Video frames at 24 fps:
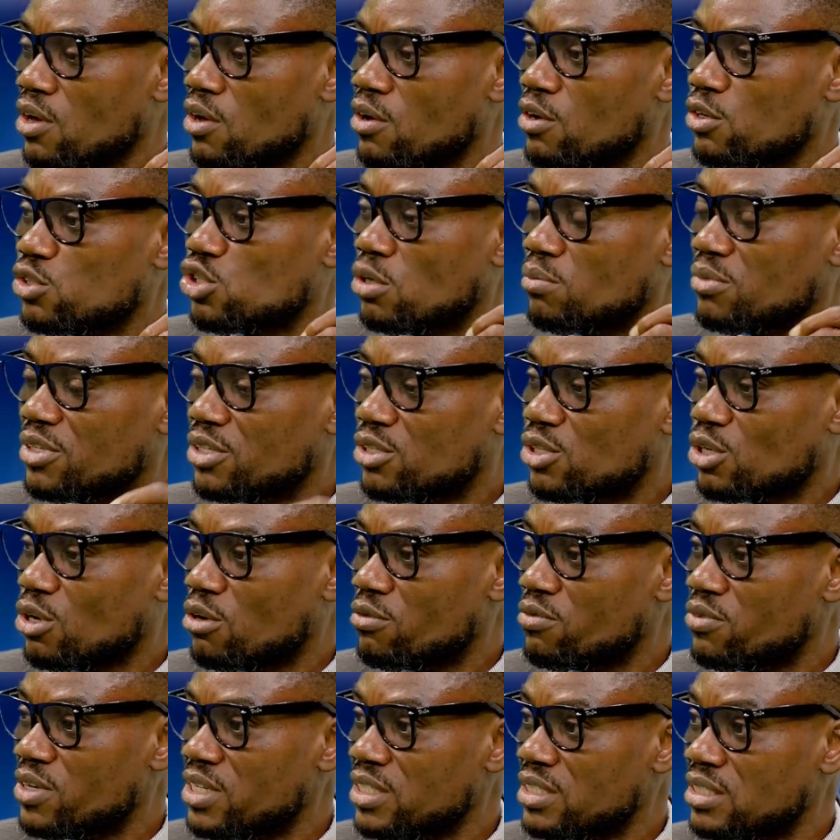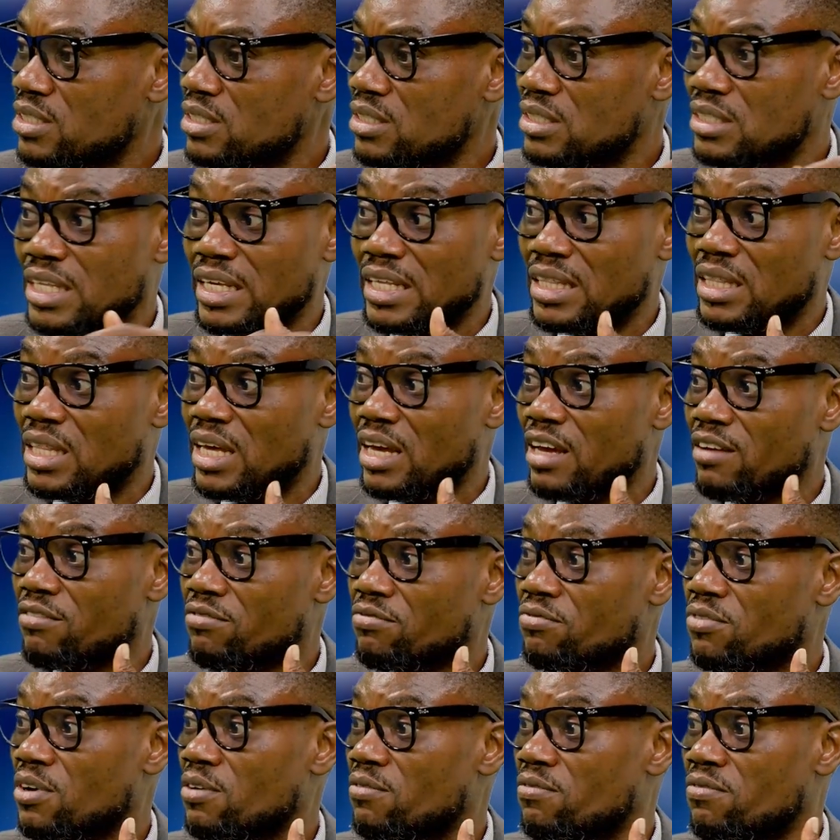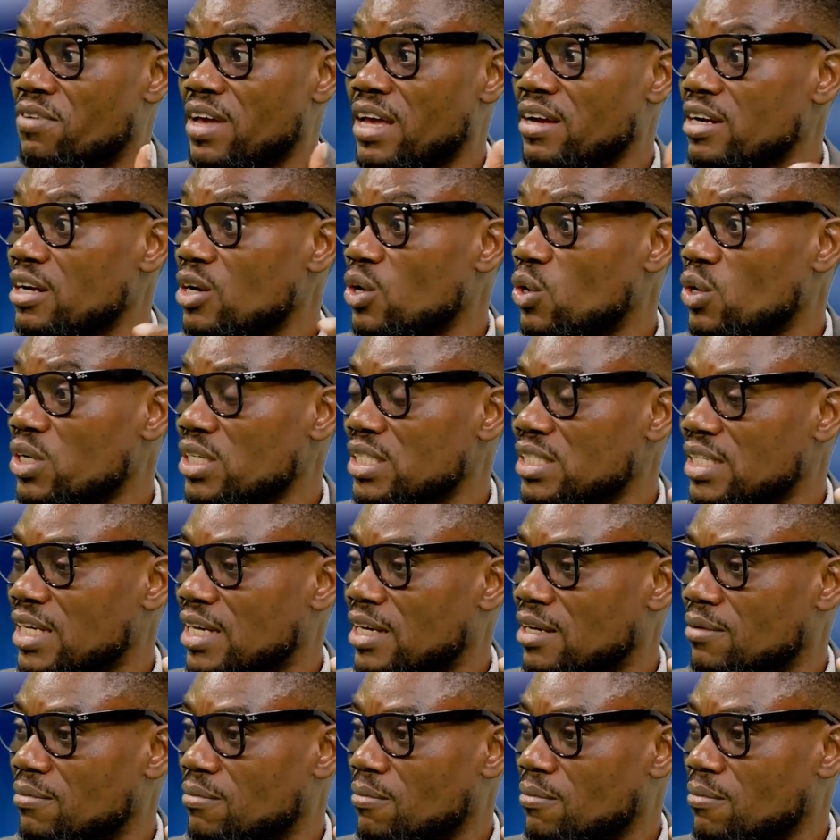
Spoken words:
Some discoveries stay there for a very long time.